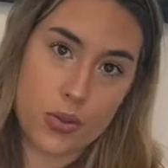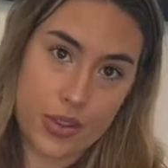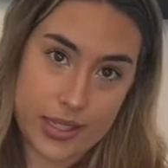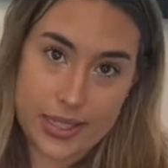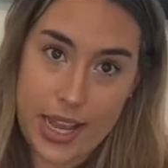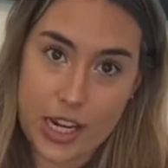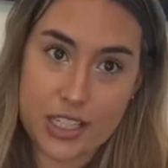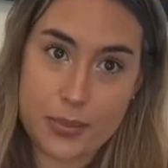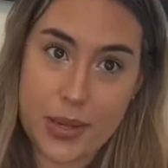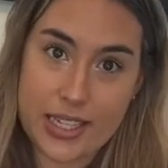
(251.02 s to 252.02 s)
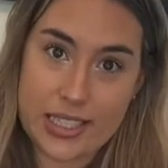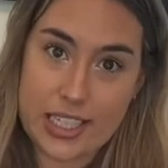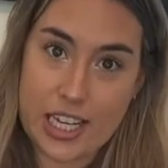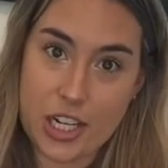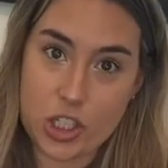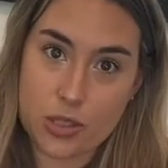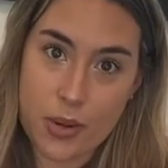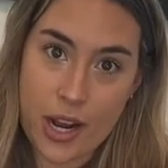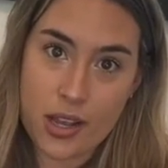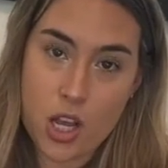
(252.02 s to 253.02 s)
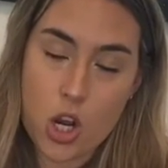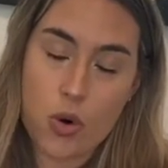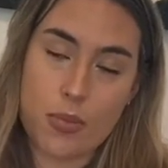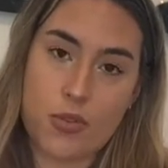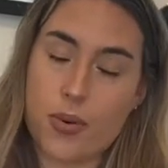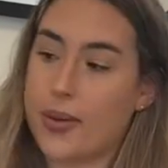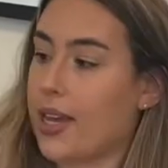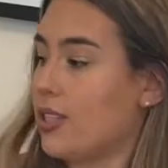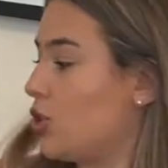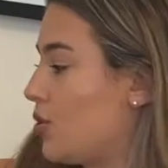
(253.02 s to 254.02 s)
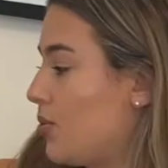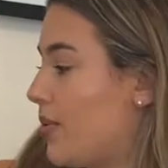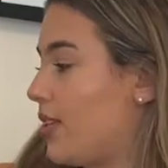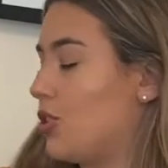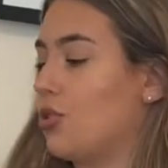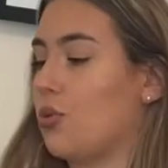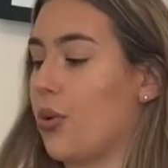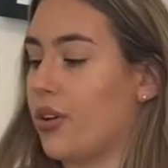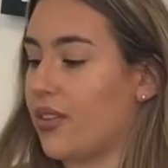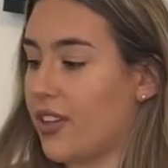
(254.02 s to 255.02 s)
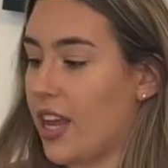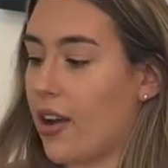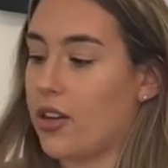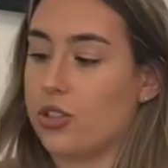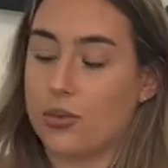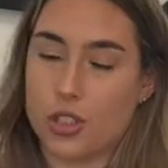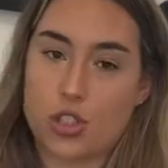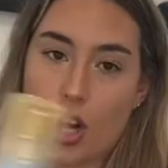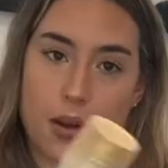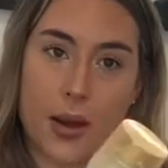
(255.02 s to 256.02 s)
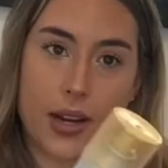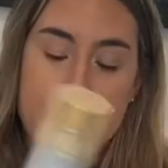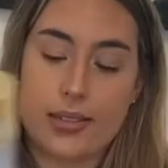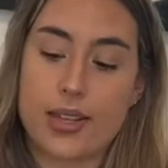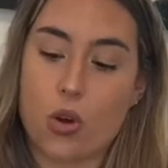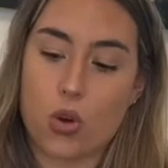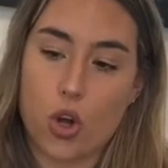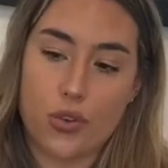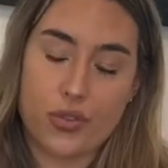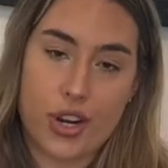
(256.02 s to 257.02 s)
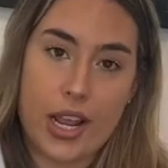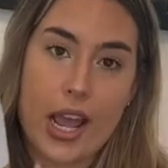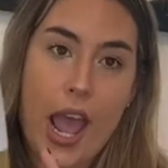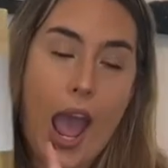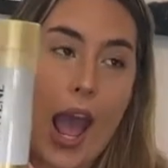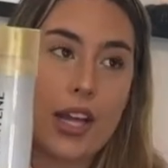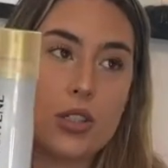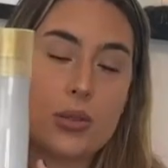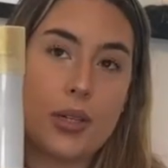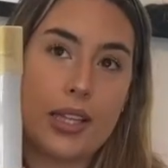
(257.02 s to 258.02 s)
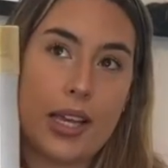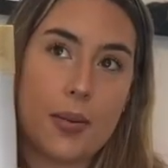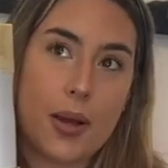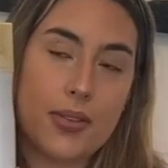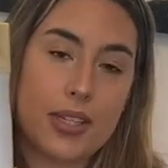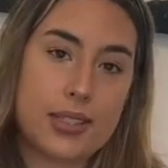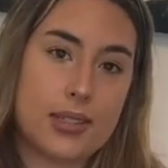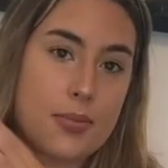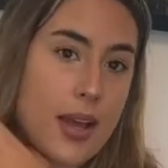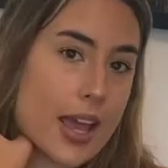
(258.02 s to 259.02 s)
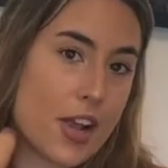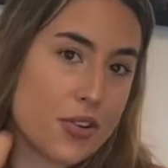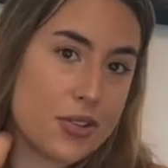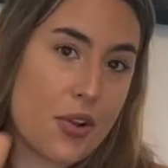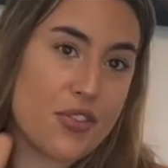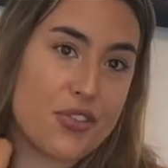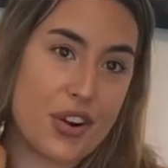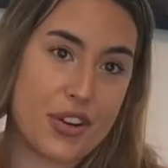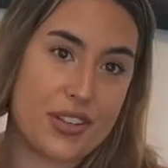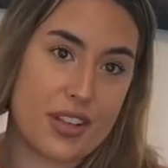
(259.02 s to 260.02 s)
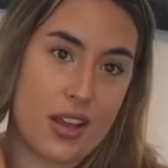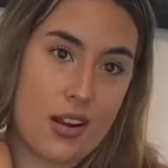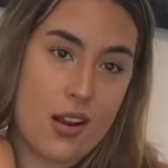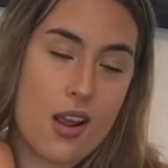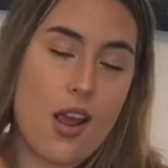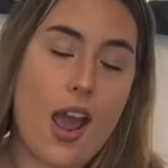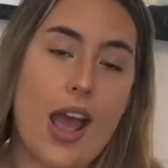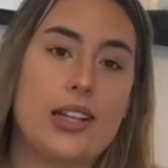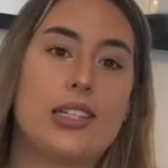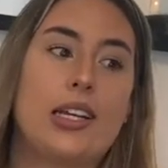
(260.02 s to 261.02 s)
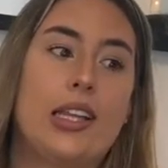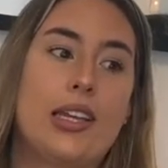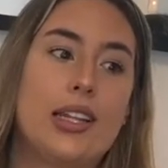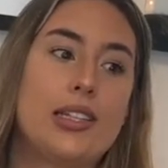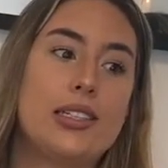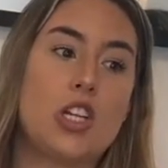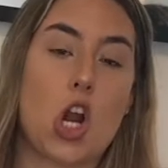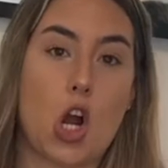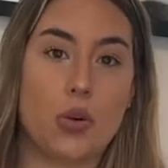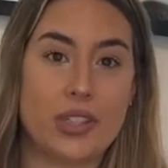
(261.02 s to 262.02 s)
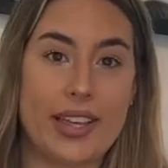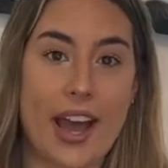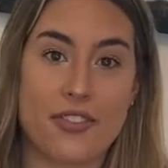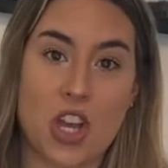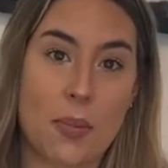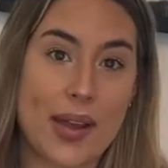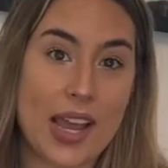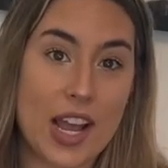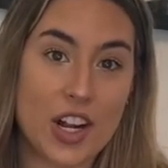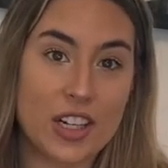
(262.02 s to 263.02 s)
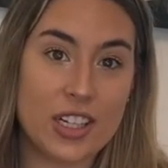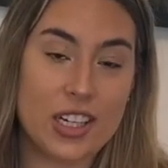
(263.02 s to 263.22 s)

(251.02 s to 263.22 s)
this Pantene air spray. Right before we get into the tutorial of the hair, I just wanted to talk about it. It's alcohol free, and what I like about this is my hair is very thin, and I like that it's not really heavy on my hair.